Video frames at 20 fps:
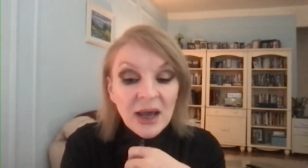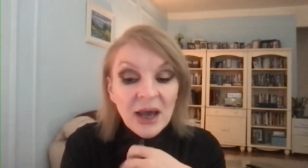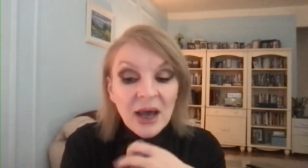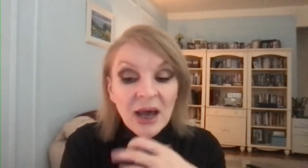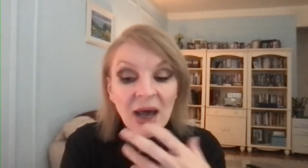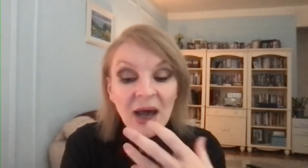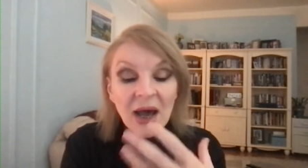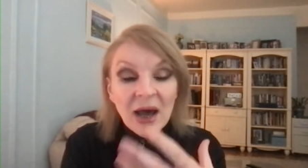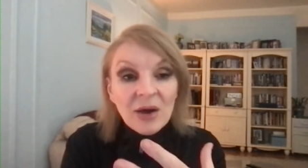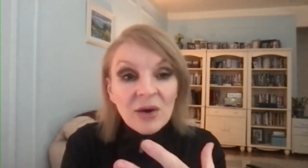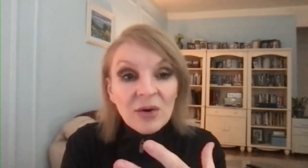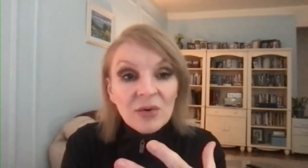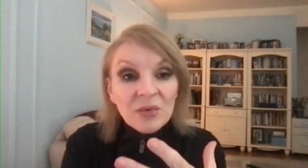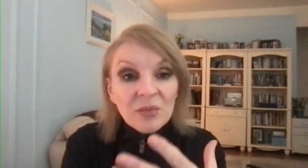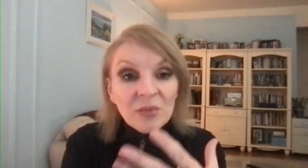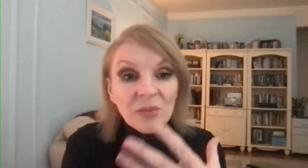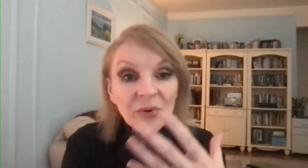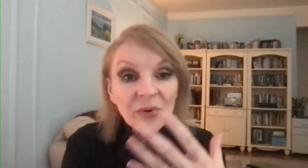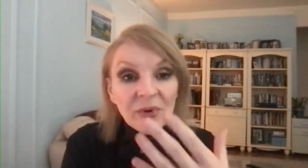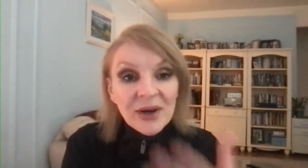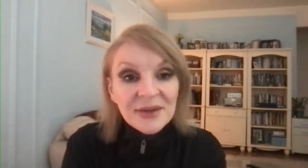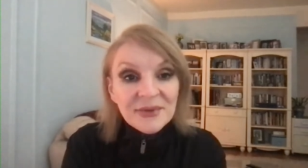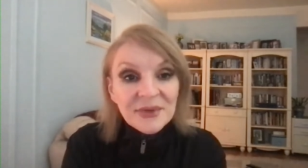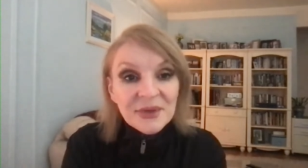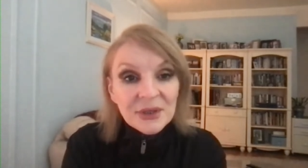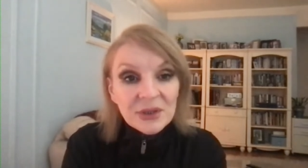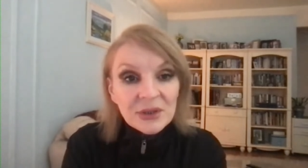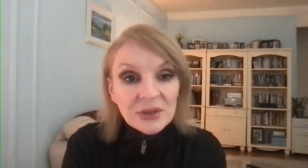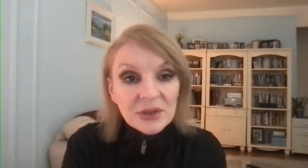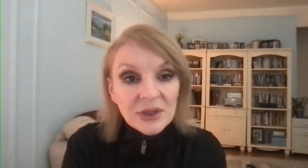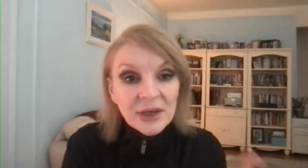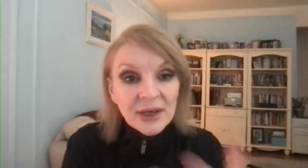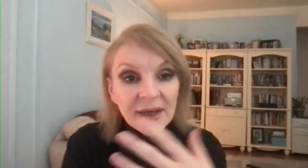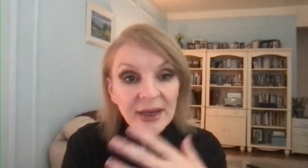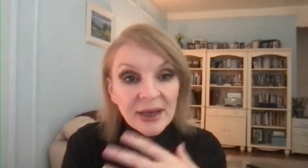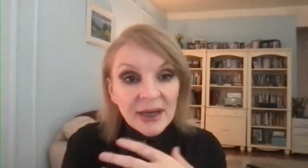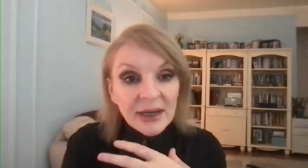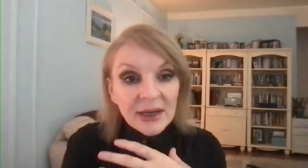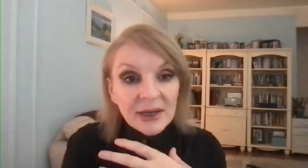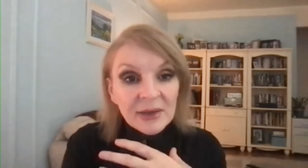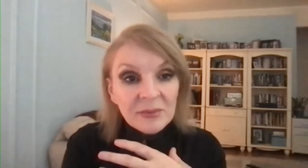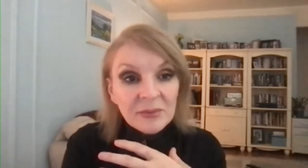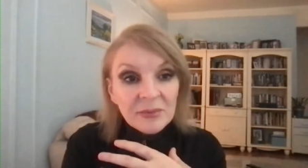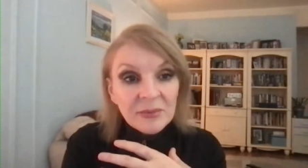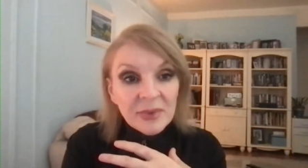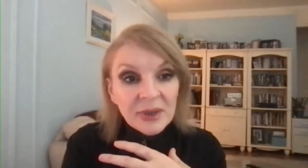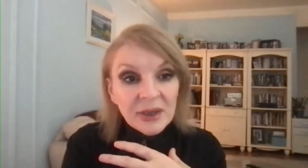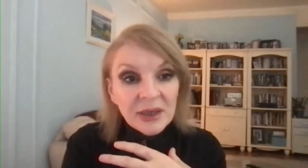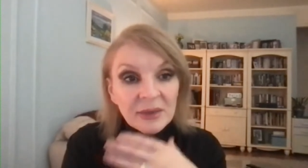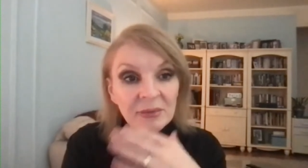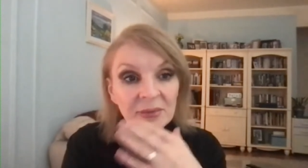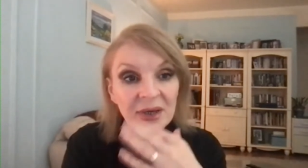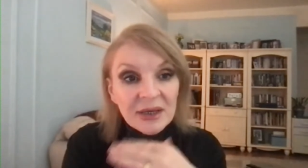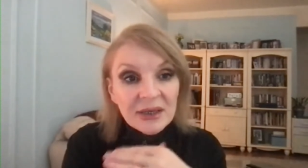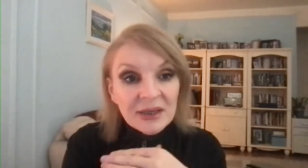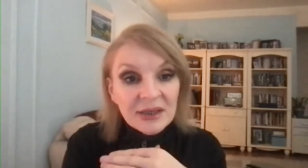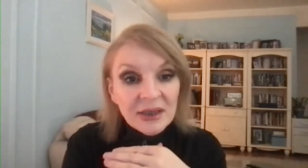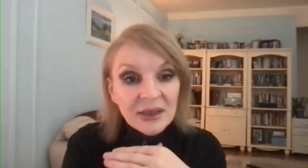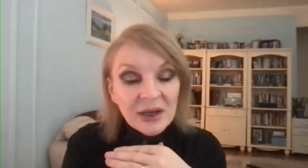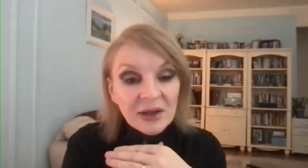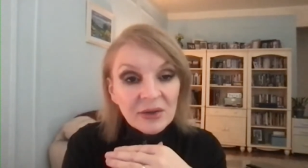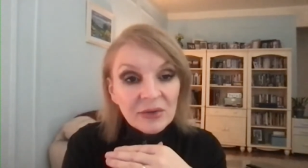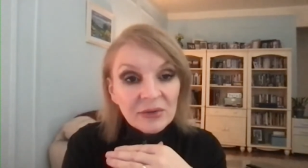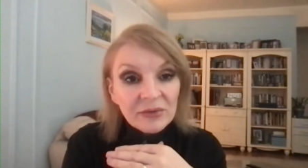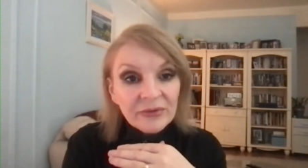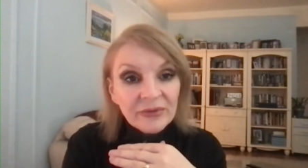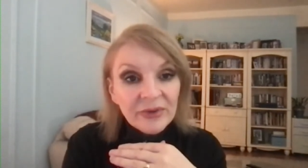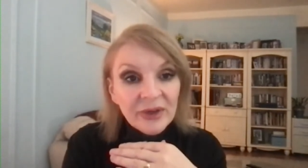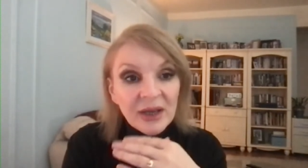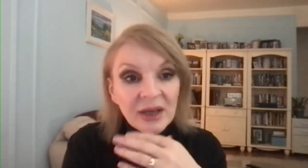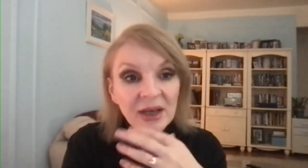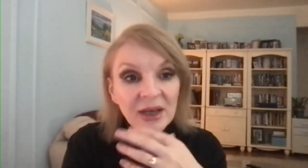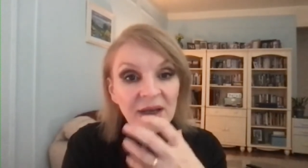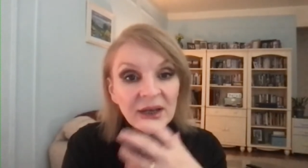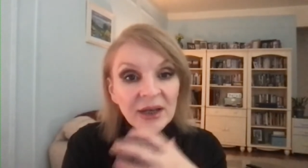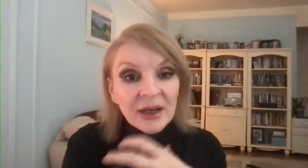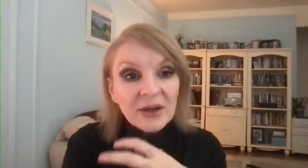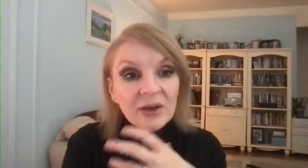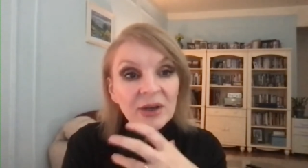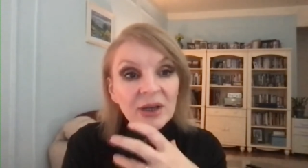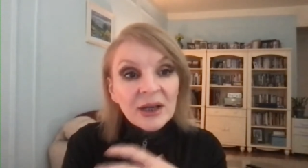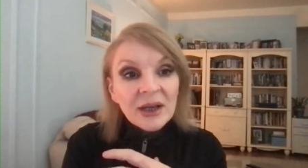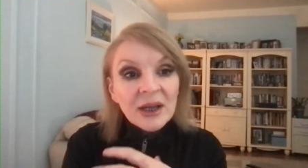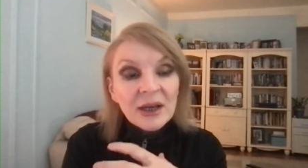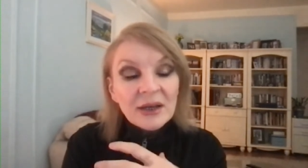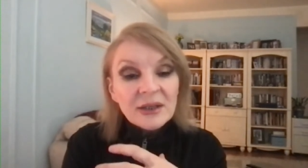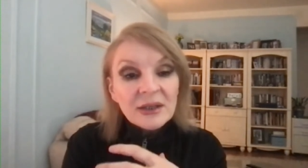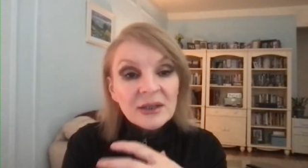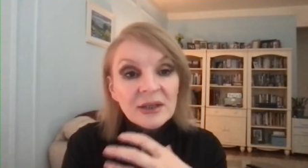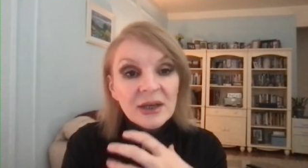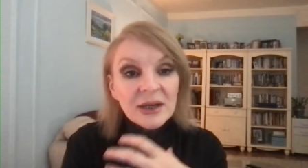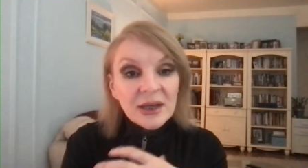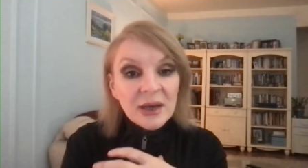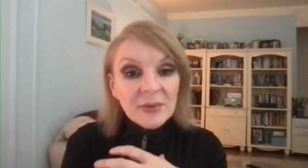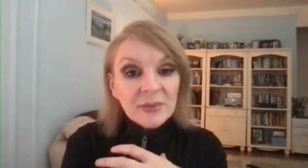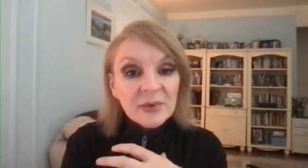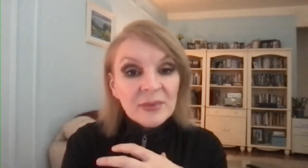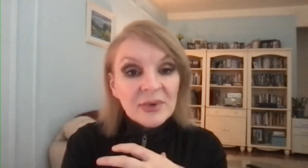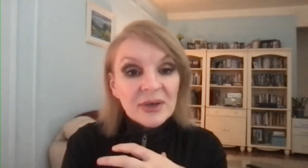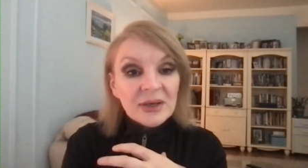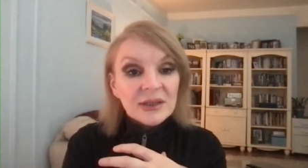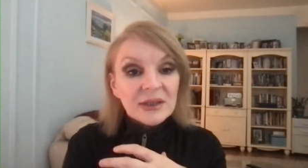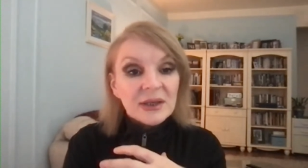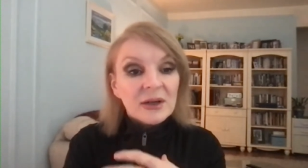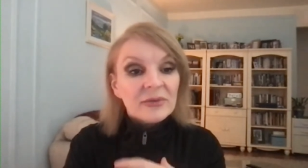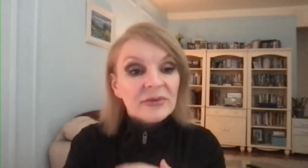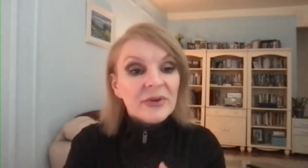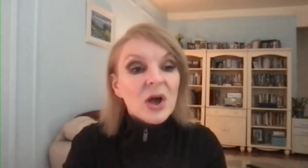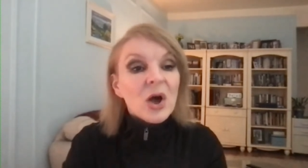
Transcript: how present I am in myself and how connected I am in myself